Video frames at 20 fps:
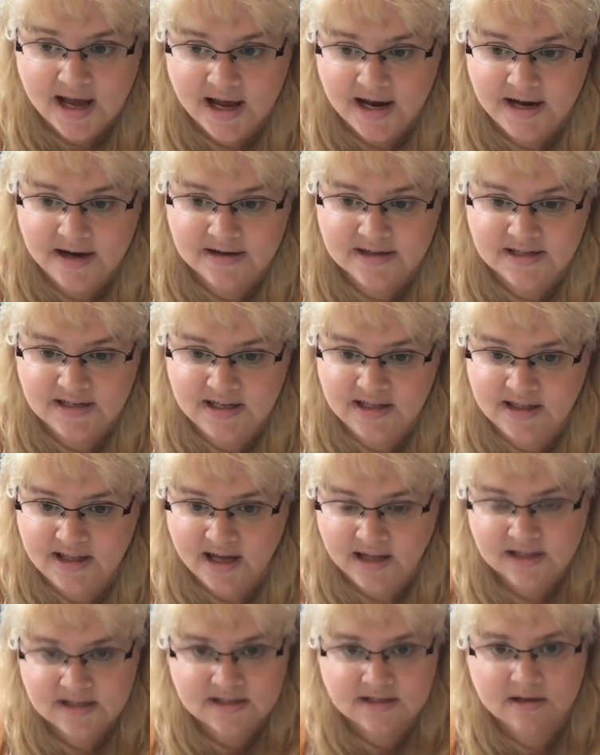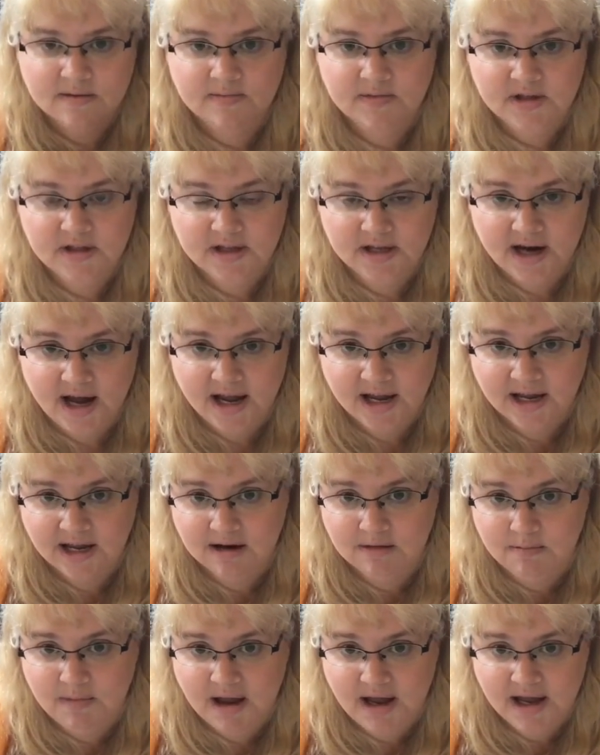And now see, that's something that I
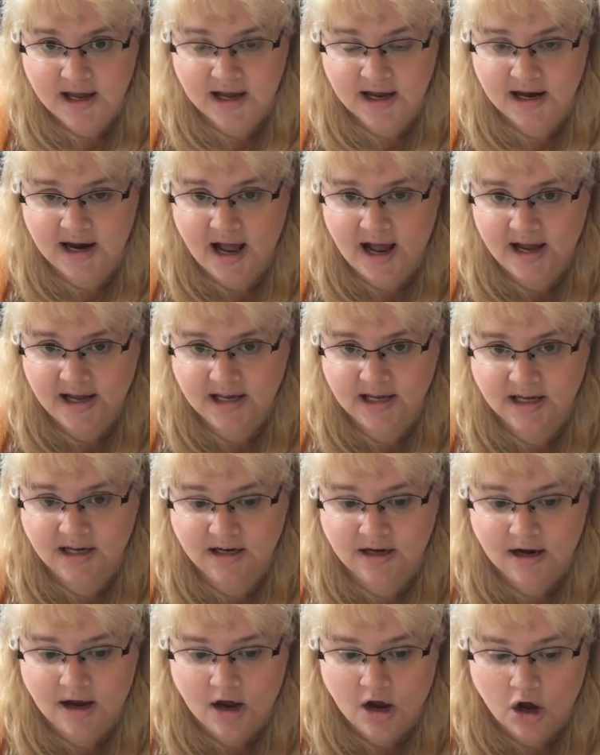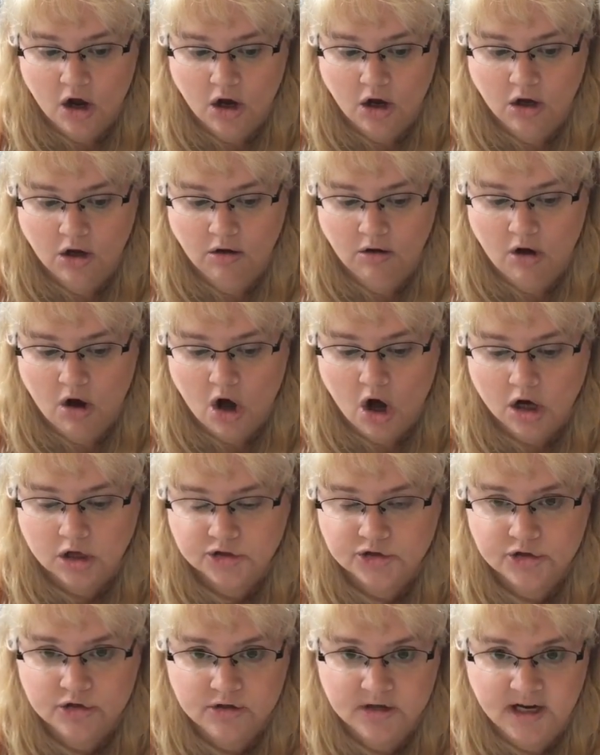can make, and I can
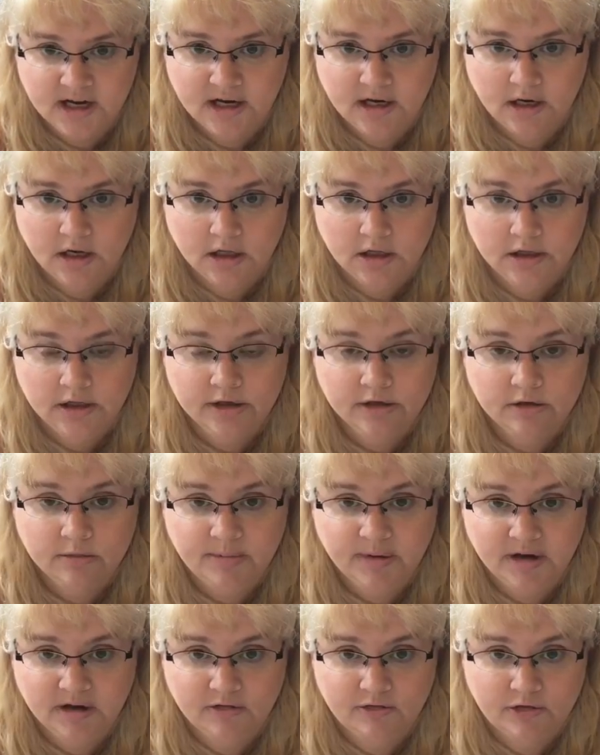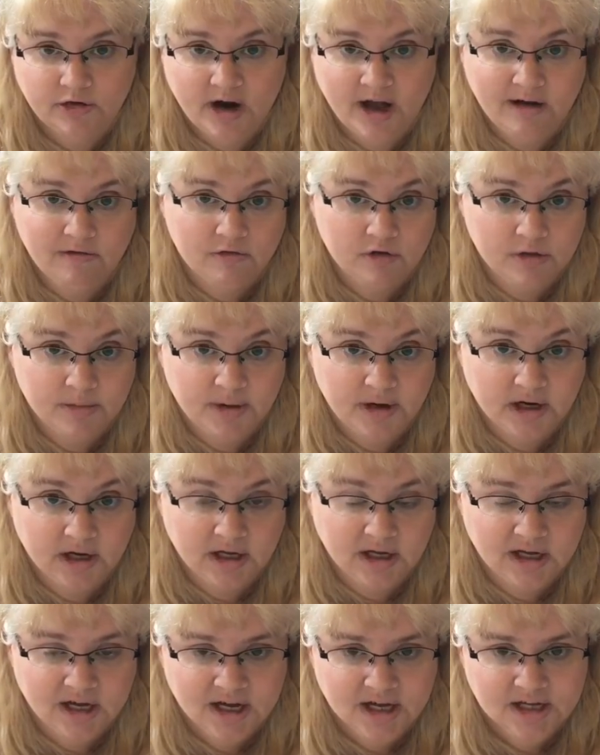alternate it a little bit for
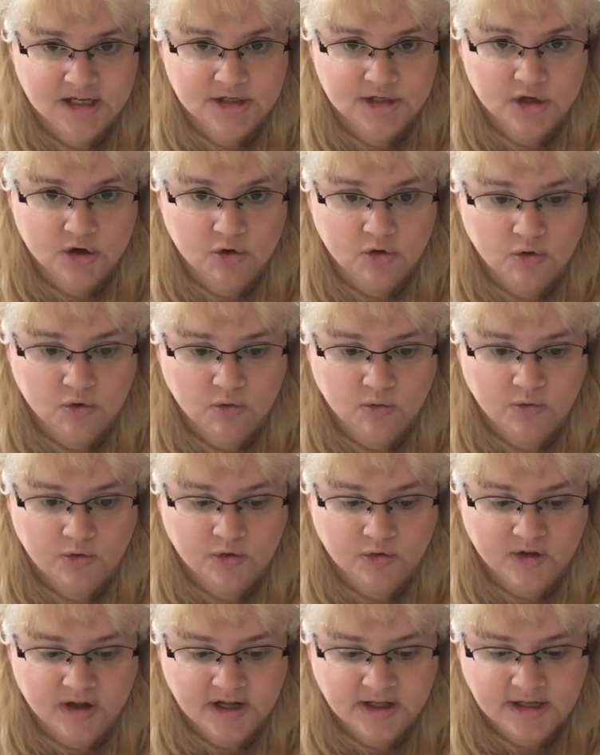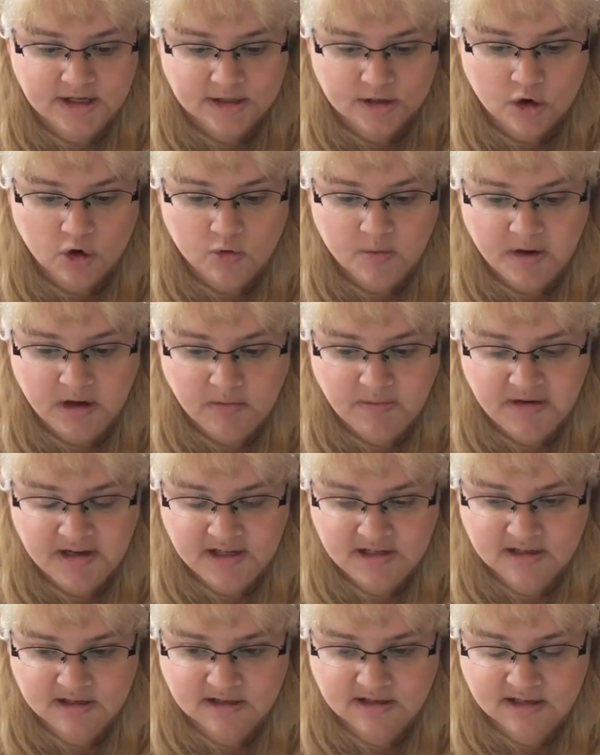everybody. So they're like these homemade
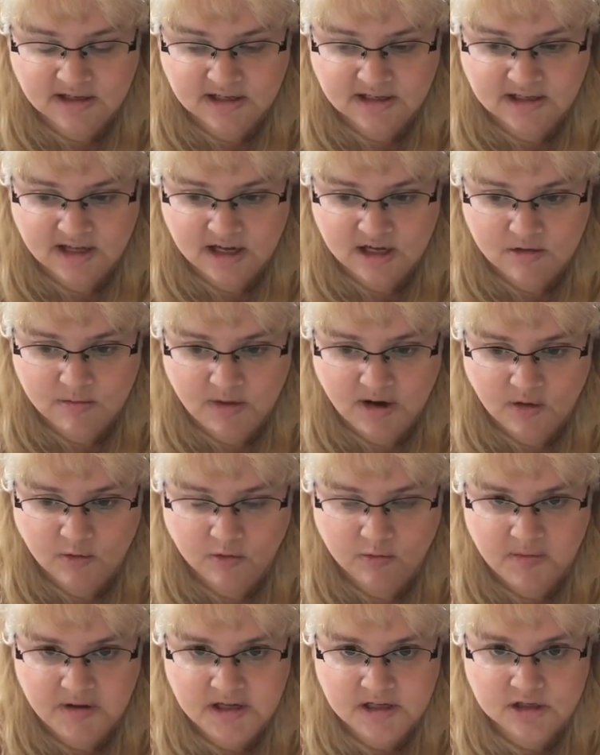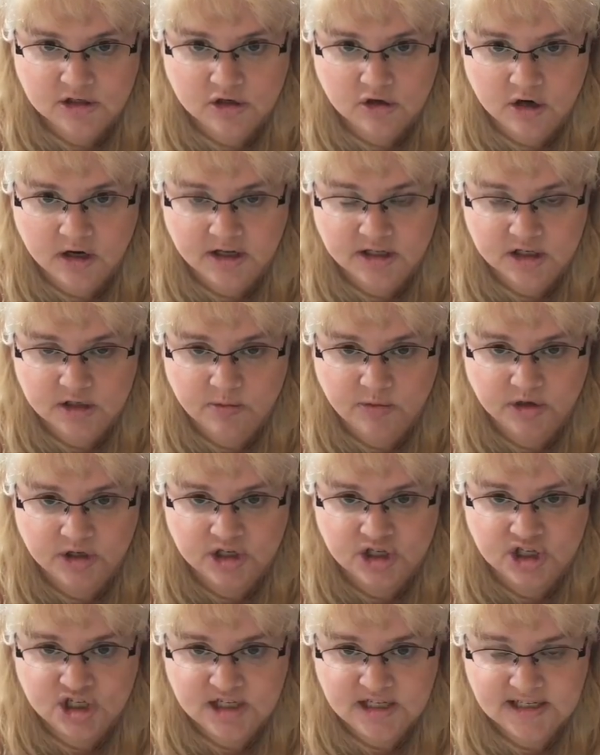pizza sticks that you make with pizza crust. You put
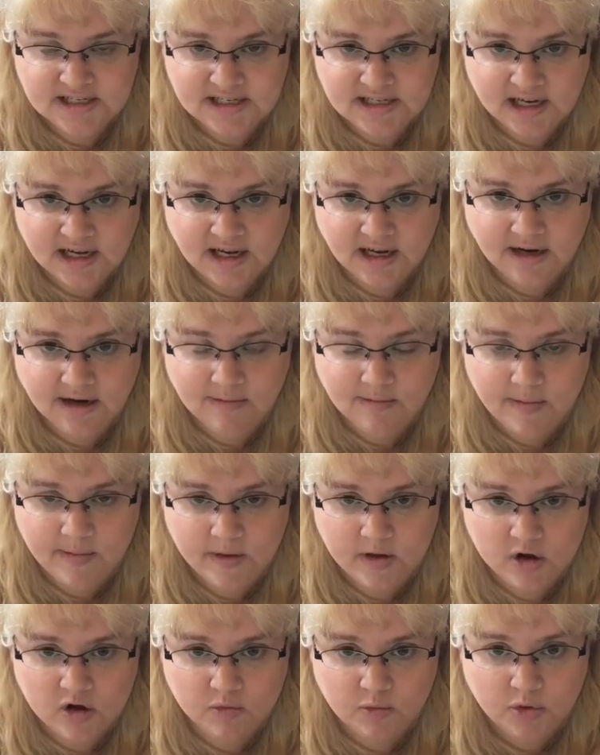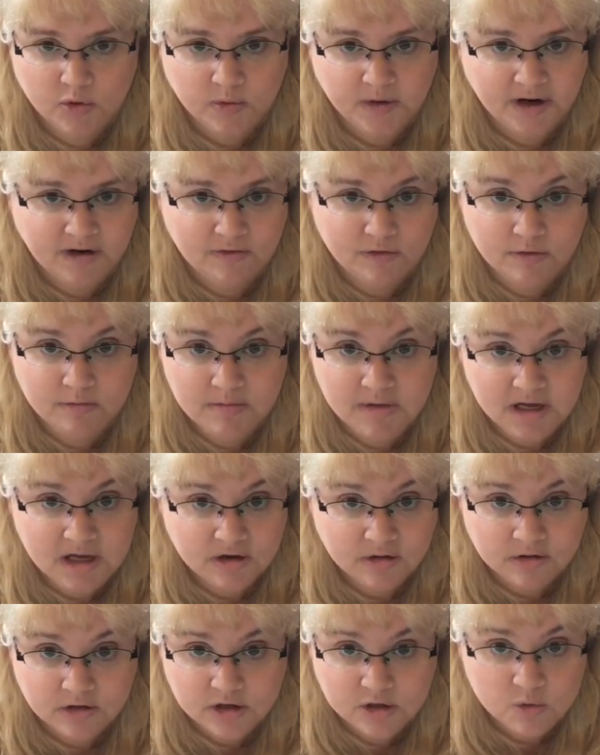a cheese stick in them, and then you can put whatever
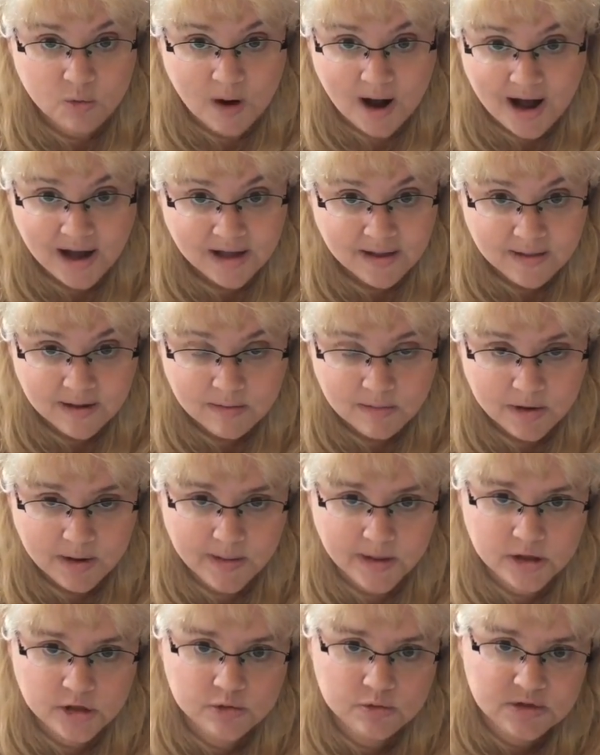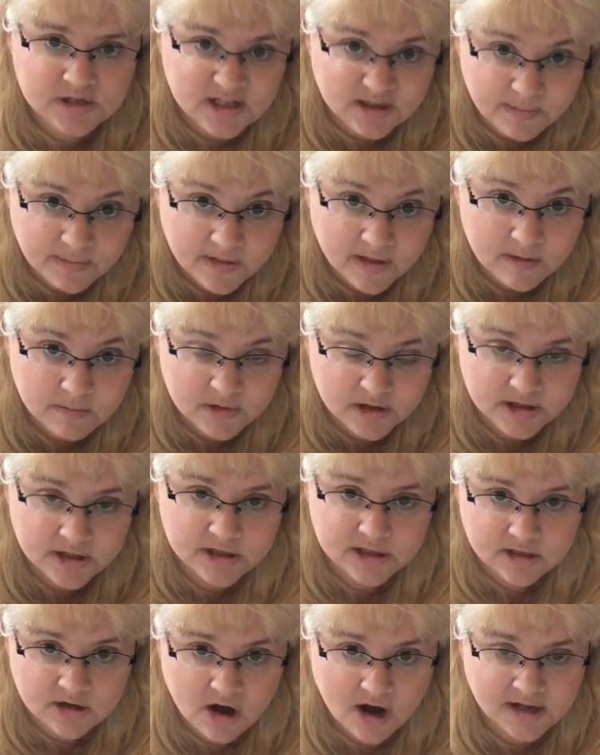meat you want in them, and then you dip them in
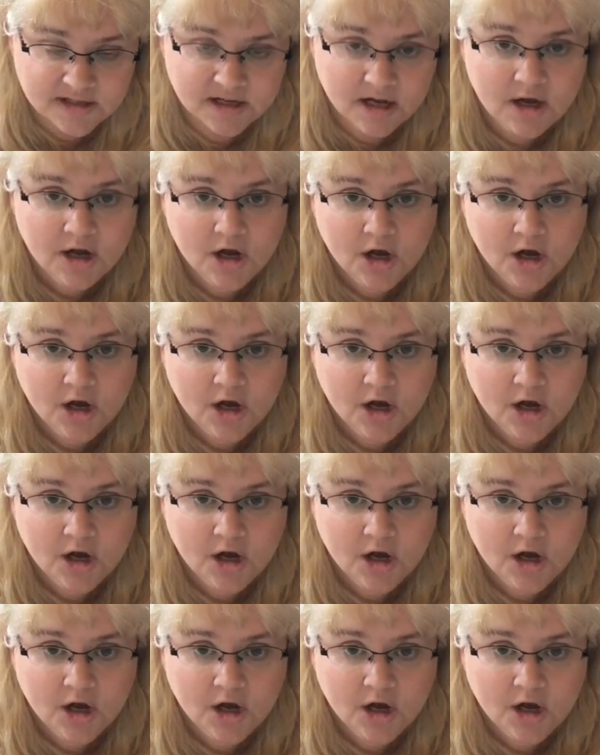the sauce.